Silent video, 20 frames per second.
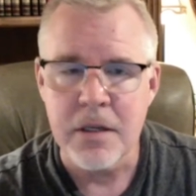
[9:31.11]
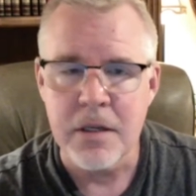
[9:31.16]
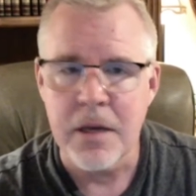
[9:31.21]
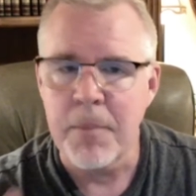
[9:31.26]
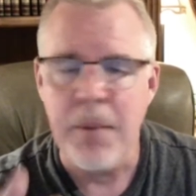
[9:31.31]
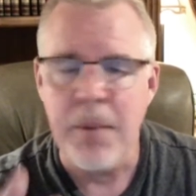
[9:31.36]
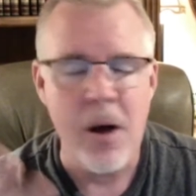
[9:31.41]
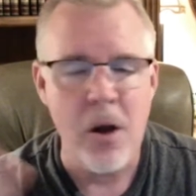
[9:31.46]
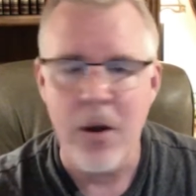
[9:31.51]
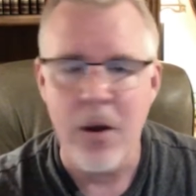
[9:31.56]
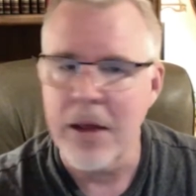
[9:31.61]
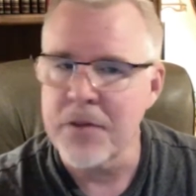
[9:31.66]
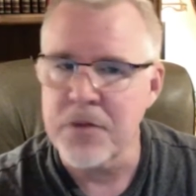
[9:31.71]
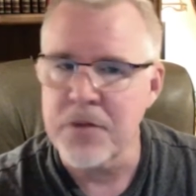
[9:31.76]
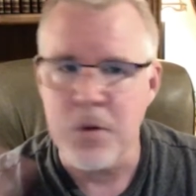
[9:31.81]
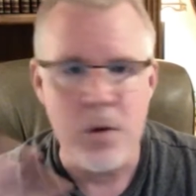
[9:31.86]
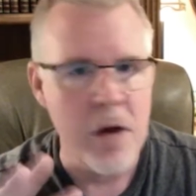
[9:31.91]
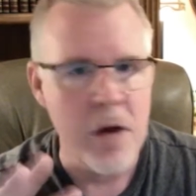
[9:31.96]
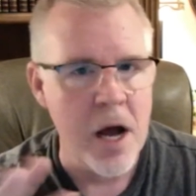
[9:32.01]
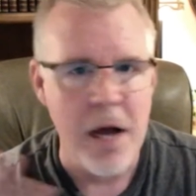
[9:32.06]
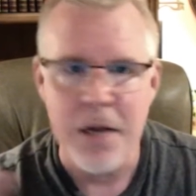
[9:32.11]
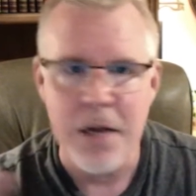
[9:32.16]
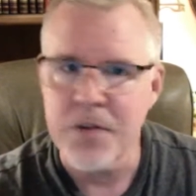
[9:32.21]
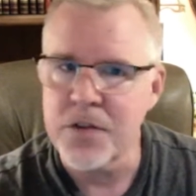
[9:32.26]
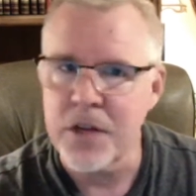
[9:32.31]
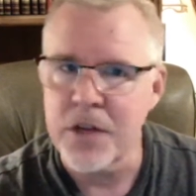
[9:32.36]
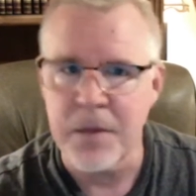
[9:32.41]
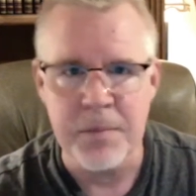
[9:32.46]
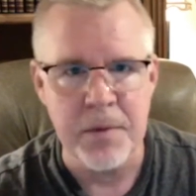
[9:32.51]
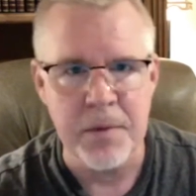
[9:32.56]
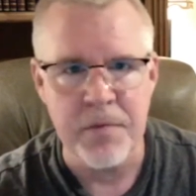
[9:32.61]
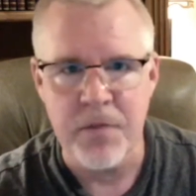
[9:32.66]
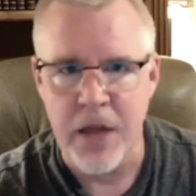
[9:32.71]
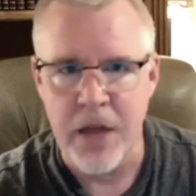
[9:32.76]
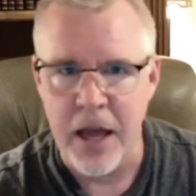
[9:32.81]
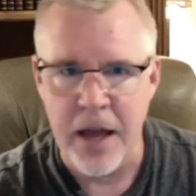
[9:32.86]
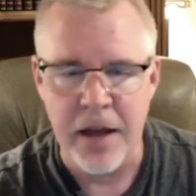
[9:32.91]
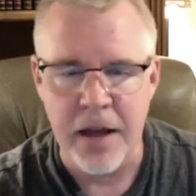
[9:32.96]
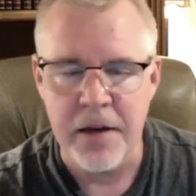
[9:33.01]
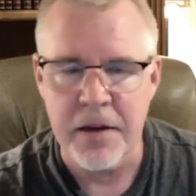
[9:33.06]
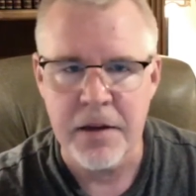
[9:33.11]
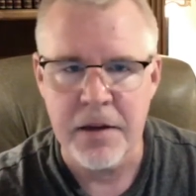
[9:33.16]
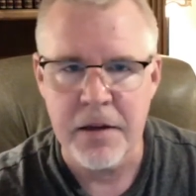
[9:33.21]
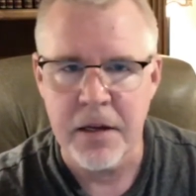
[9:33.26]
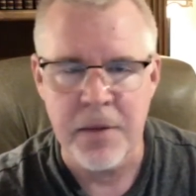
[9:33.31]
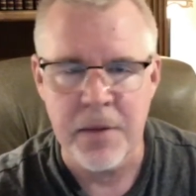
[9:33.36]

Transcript: Now, Paul has no concept of that.